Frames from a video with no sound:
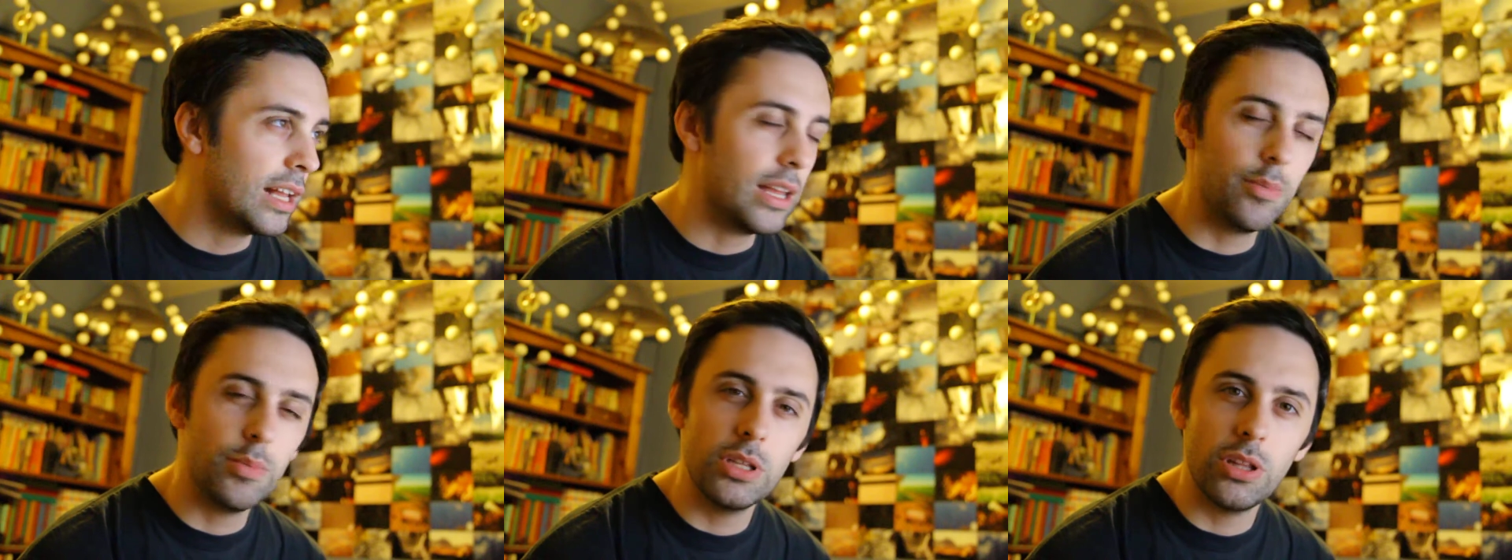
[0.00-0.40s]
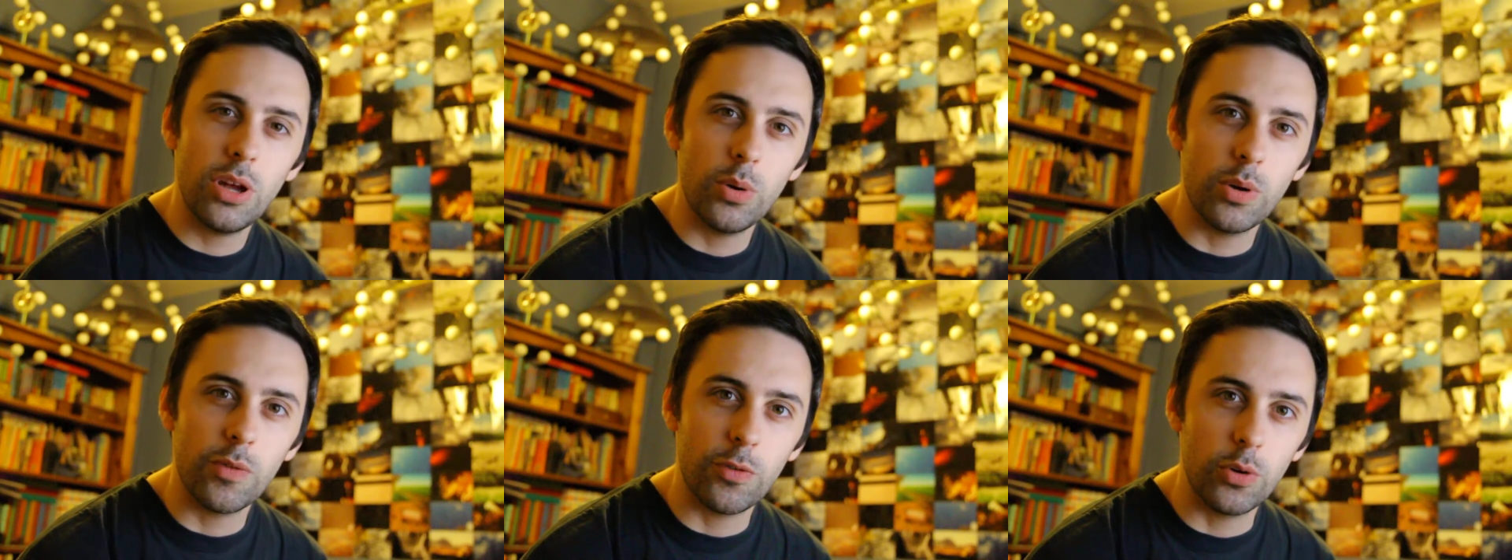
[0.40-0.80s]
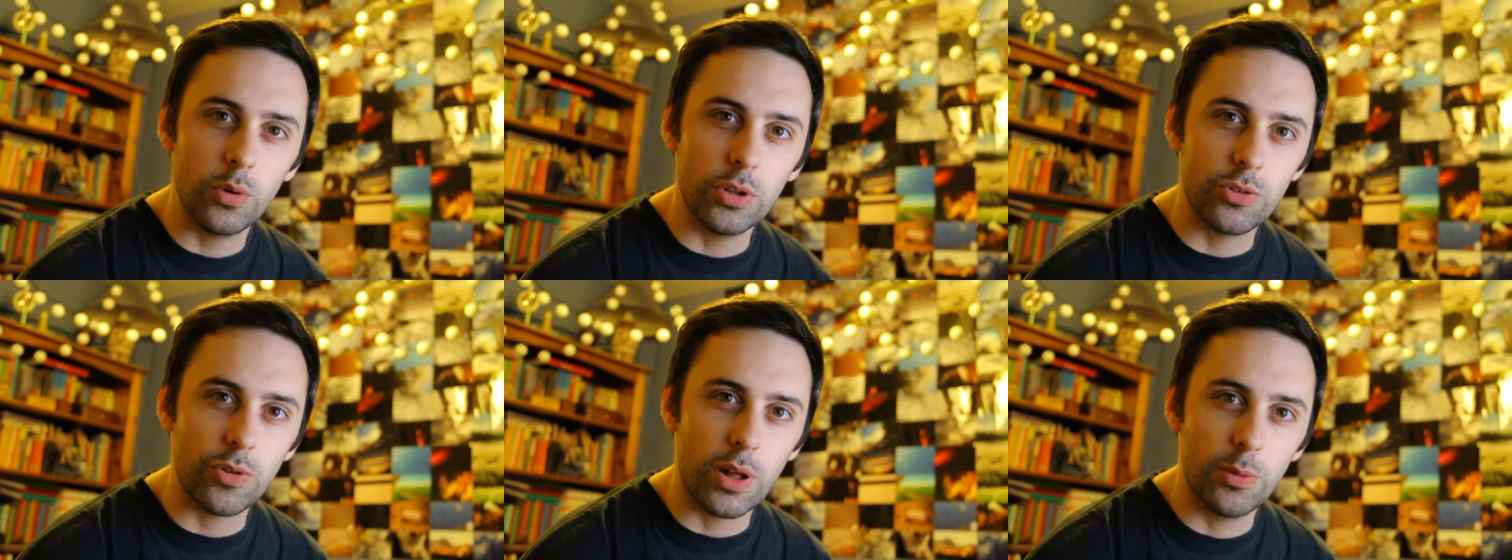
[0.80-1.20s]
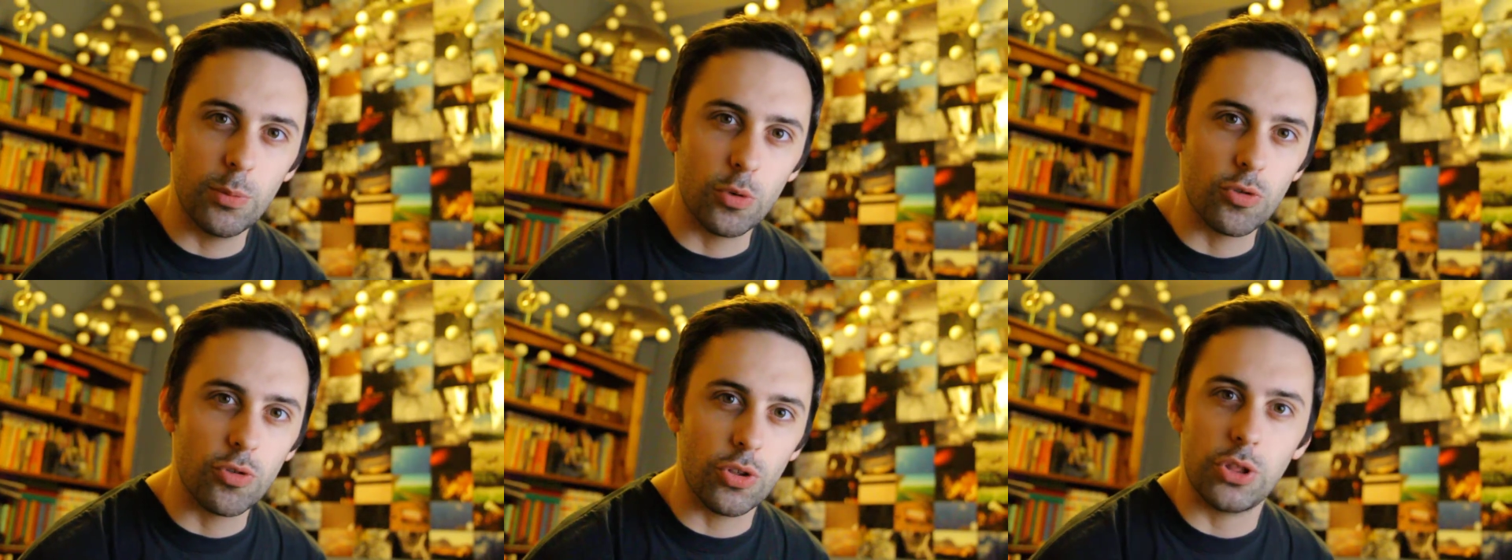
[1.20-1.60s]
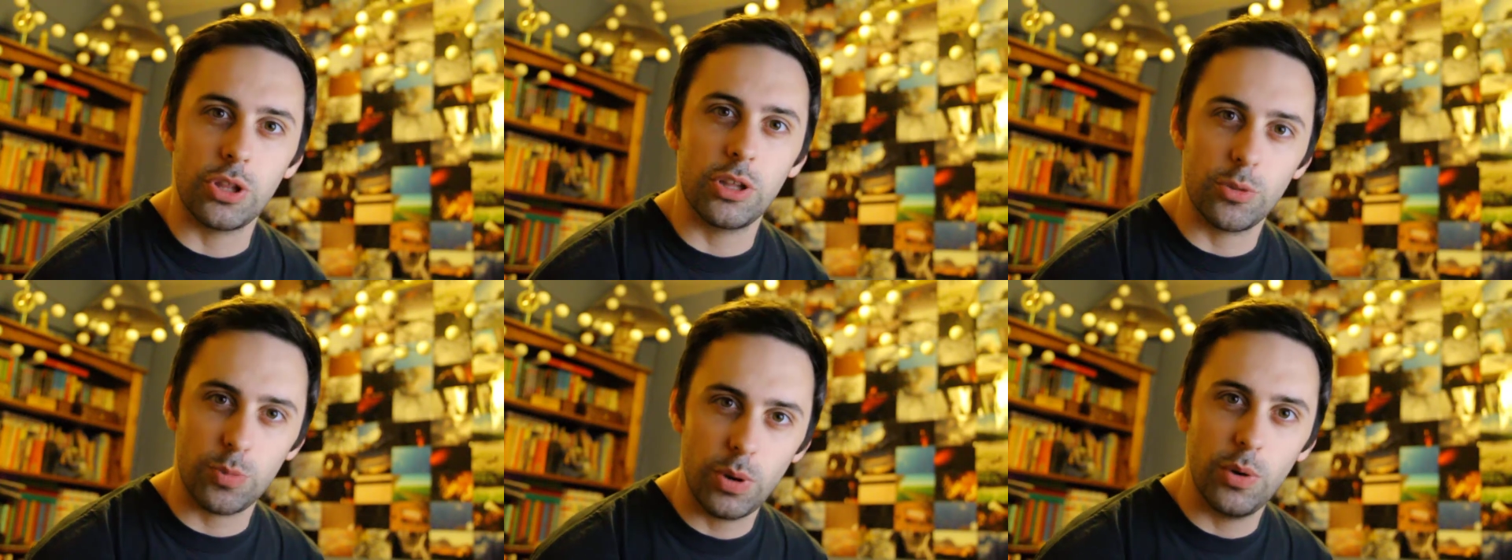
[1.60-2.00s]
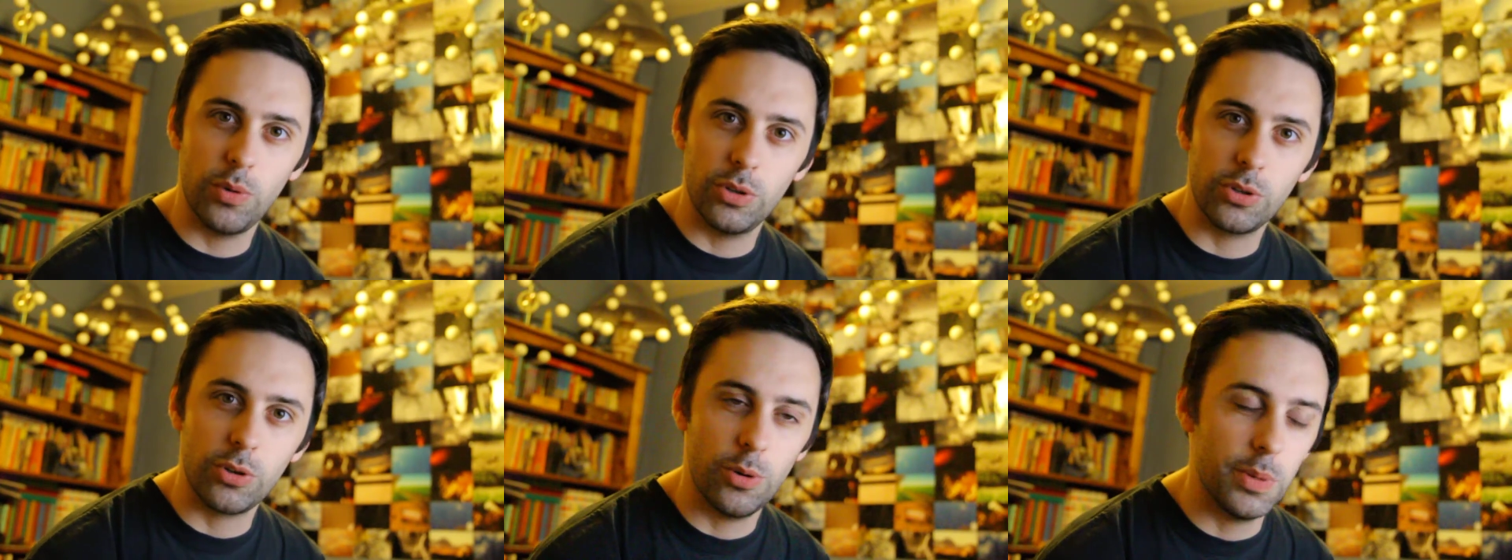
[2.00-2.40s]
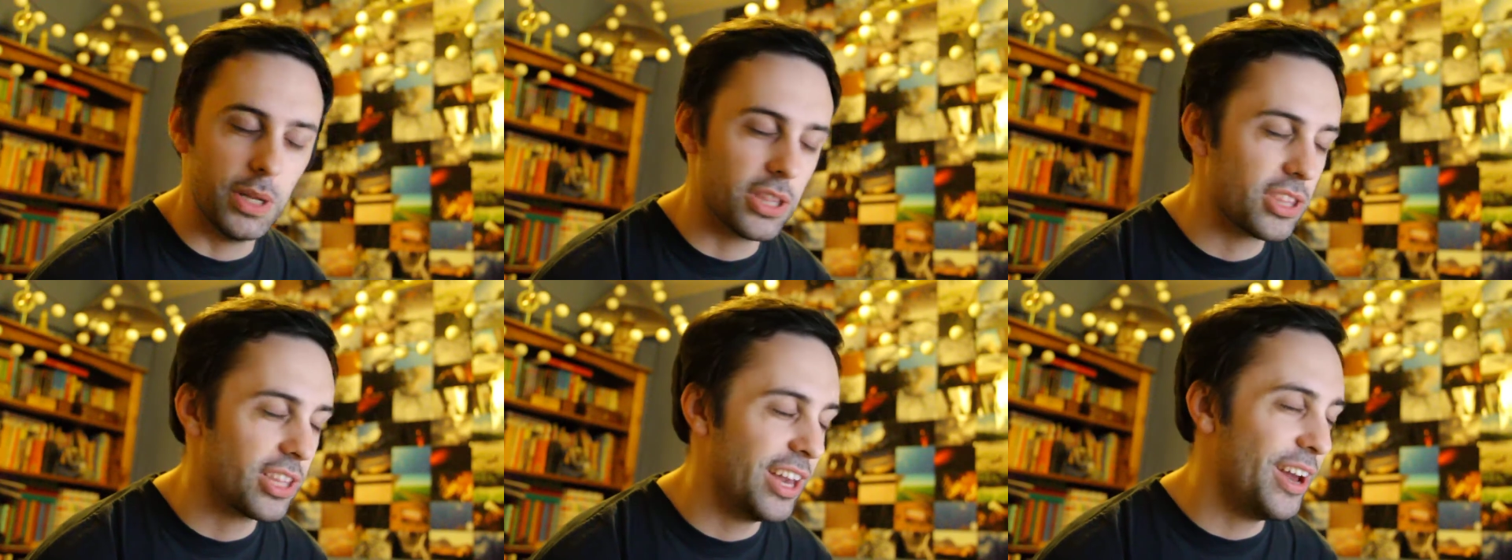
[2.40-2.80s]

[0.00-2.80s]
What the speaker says: let me know if you're into Animal Crossing as well in the comments.